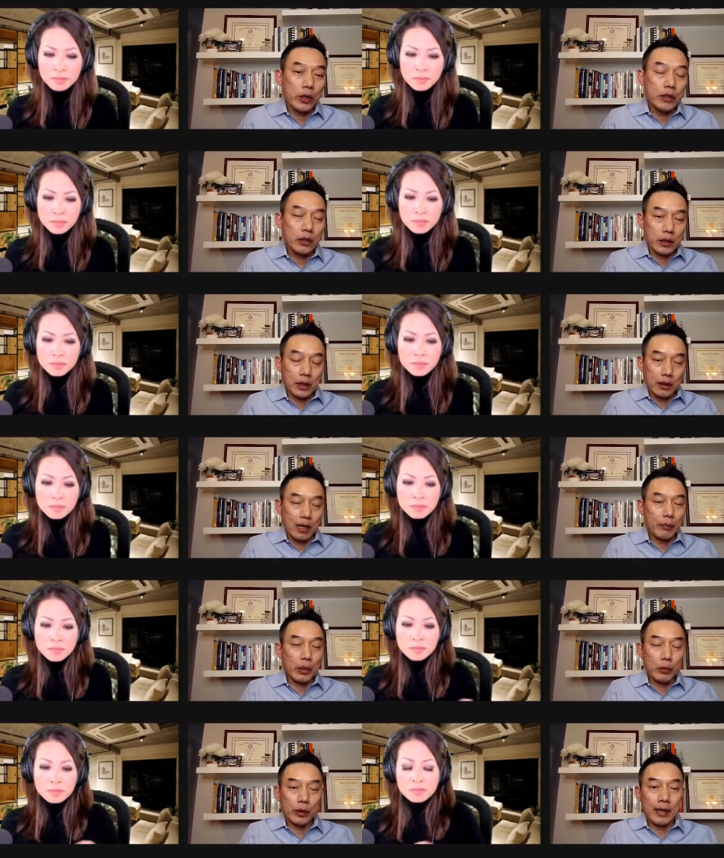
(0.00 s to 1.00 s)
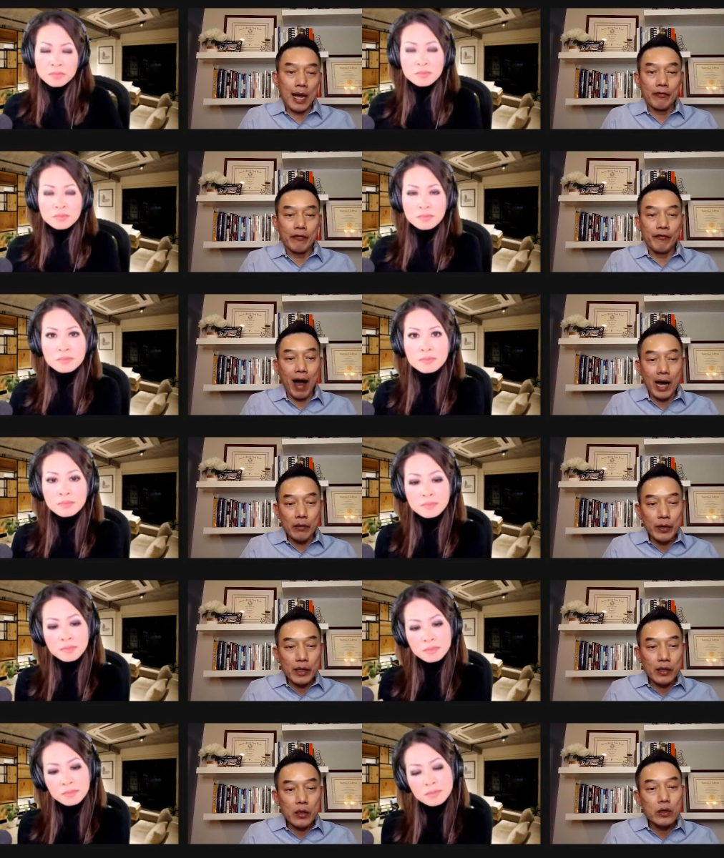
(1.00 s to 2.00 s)
Speaker 1: of course, you see a lot of people can have fine
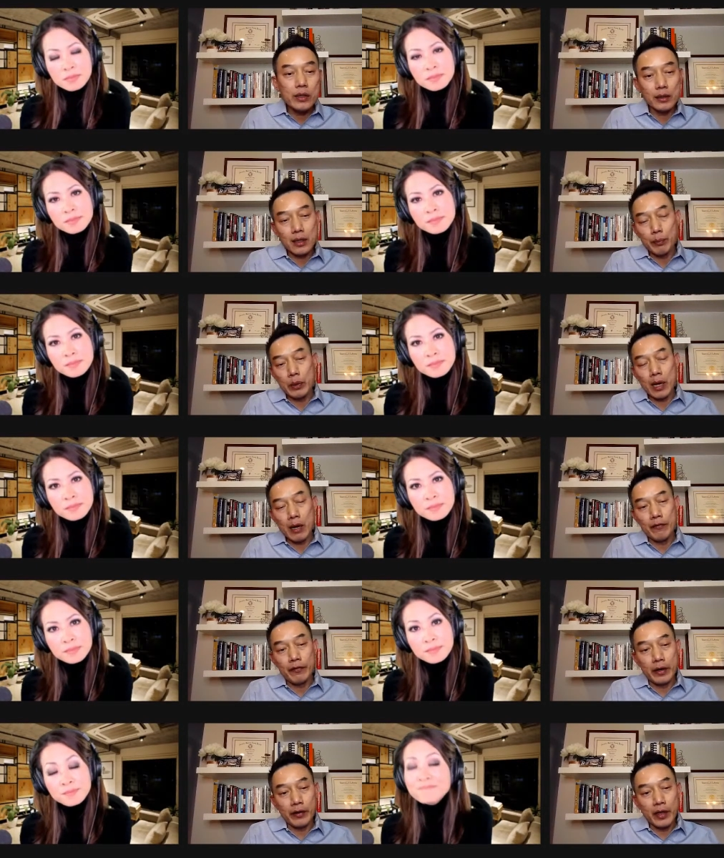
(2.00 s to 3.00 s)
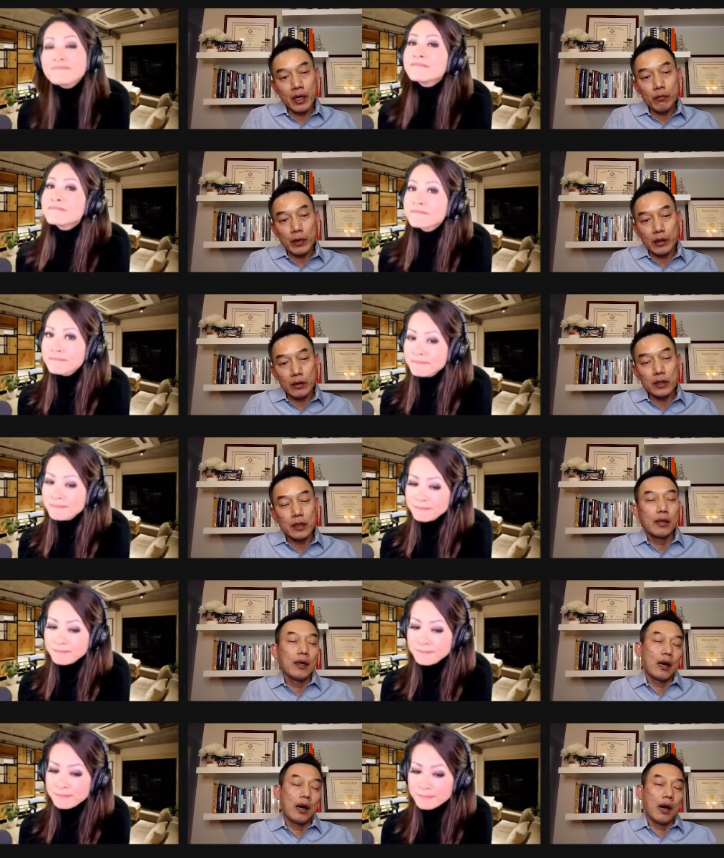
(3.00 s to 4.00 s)
wrinkles, and some people have very thick
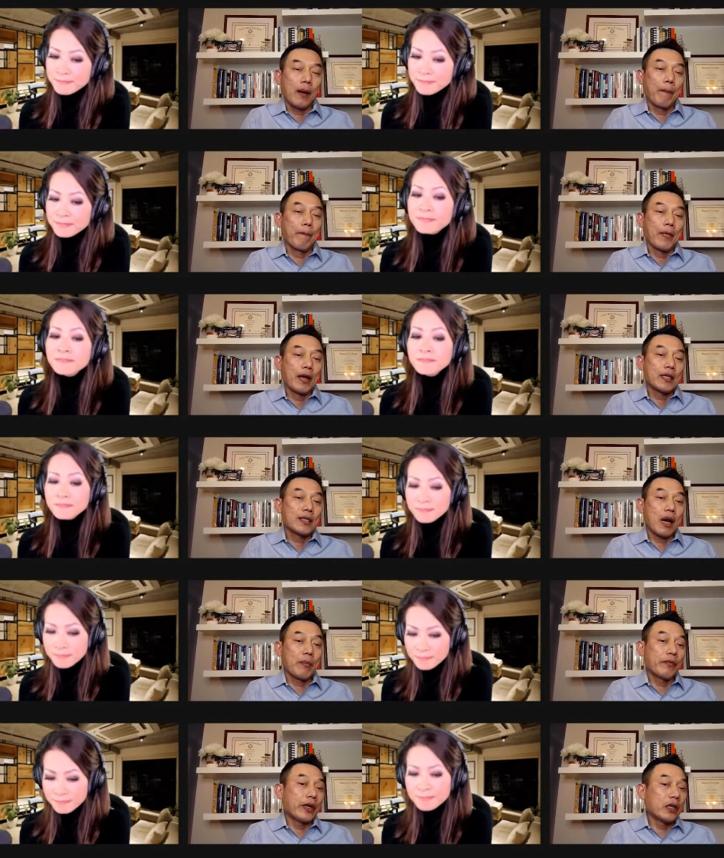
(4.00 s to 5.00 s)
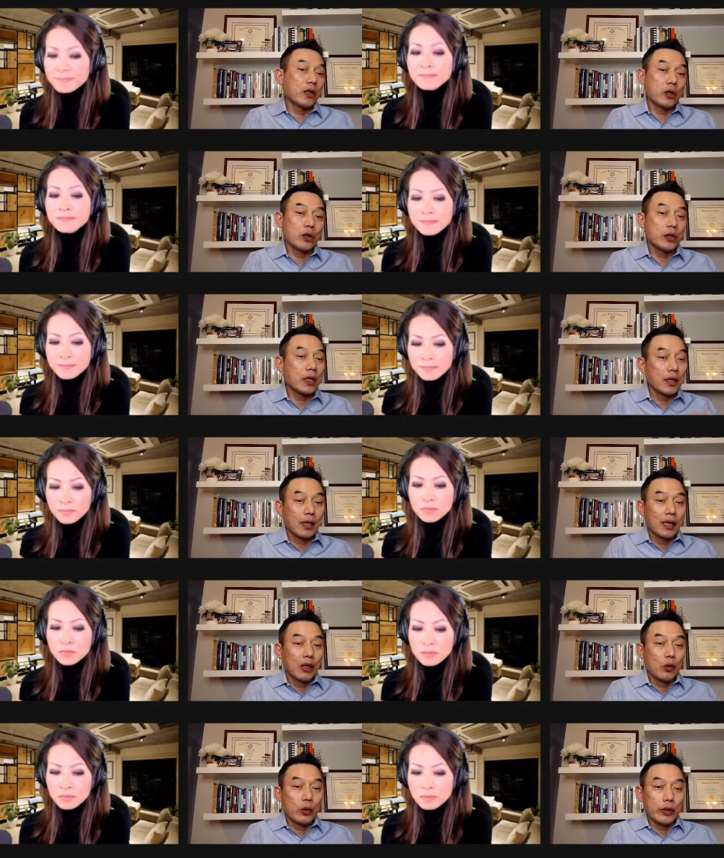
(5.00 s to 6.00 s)
wrinkles. Um, mm-hmm. Some wrinkles
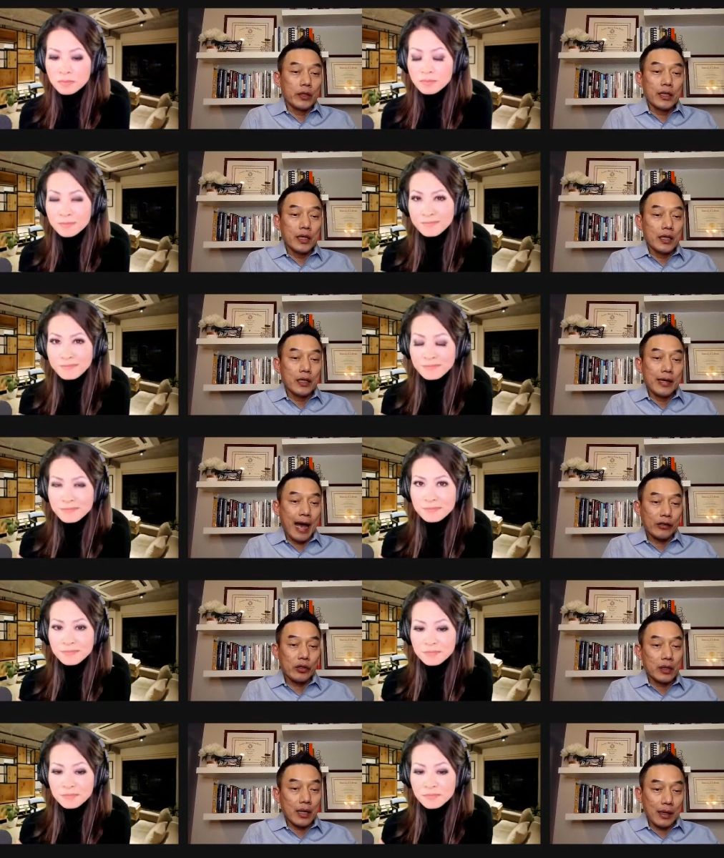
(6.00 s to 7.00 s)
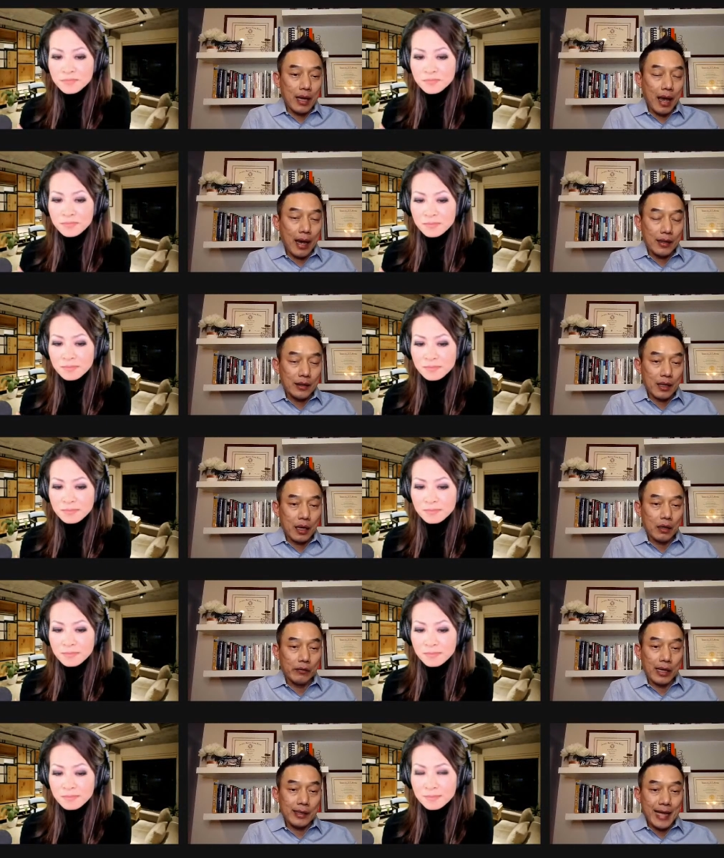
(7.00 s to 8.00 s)
you see naturally as uh,
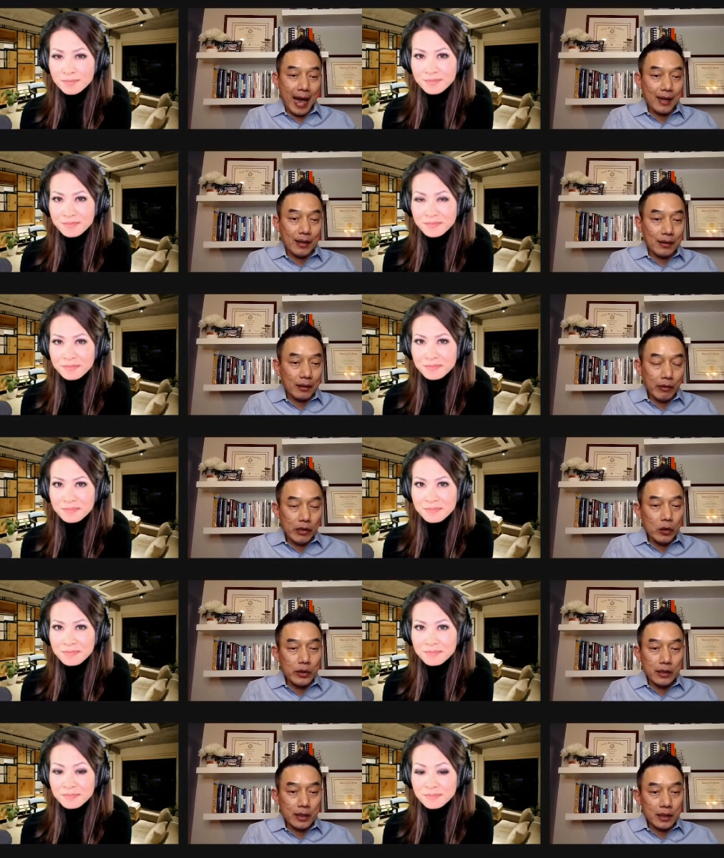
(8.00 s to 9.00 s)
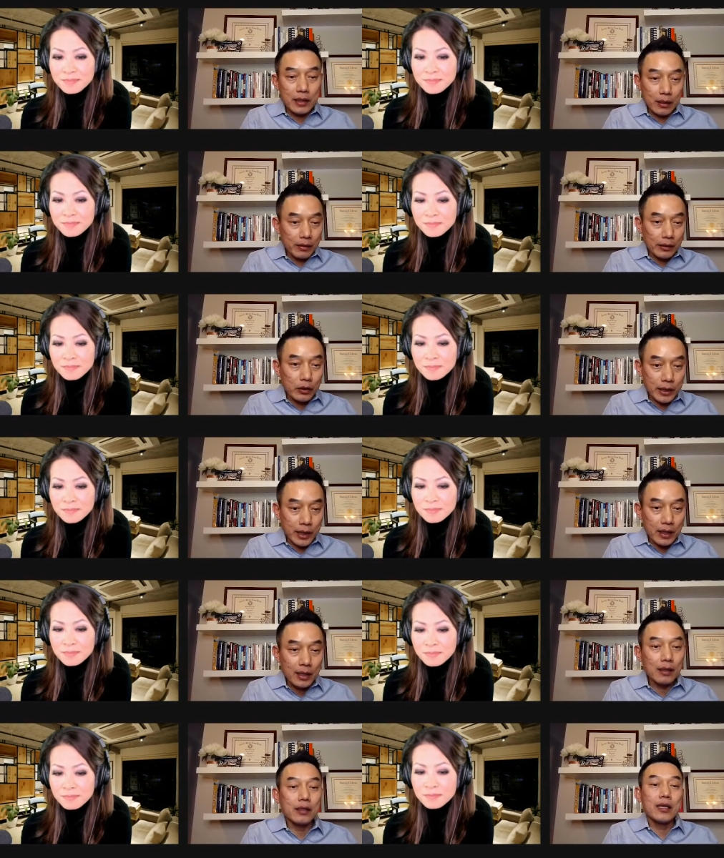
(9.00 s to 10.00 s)
the static wrinkles; they just sit there. You
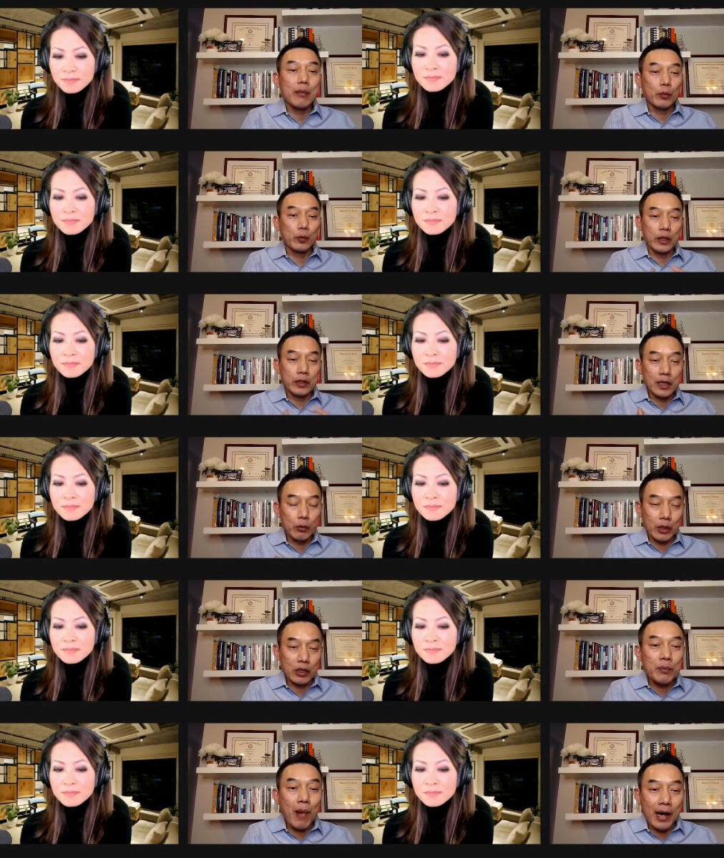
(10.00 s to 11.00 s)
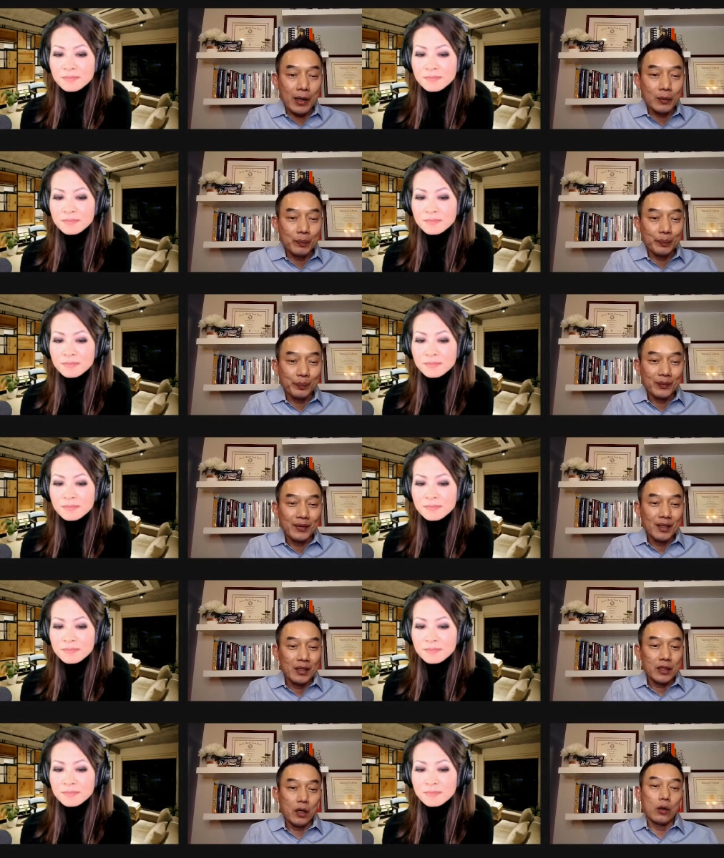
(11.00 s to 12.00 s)
see it, and some you see when you smile.
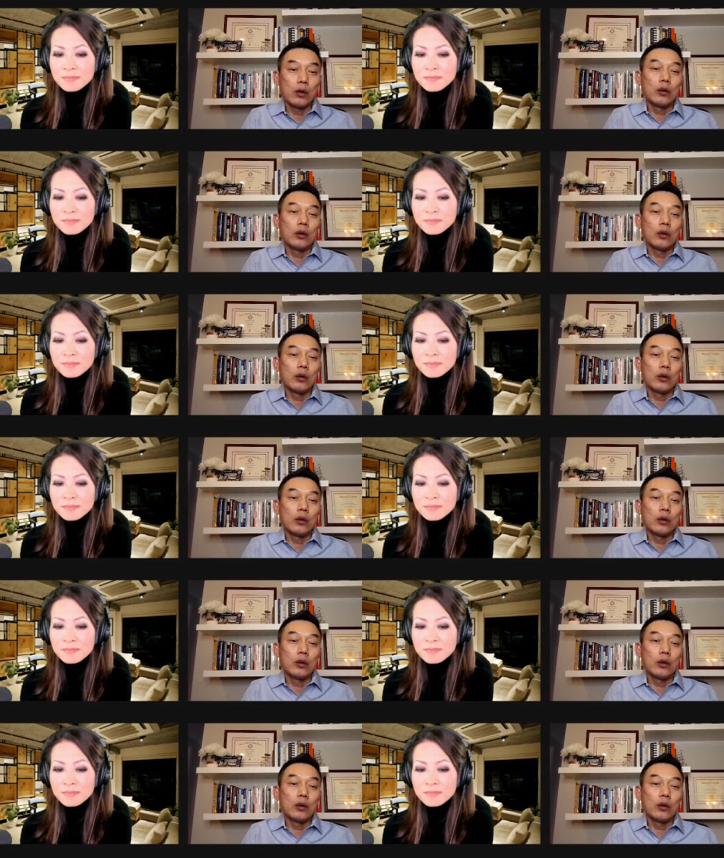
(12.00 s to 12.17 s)
So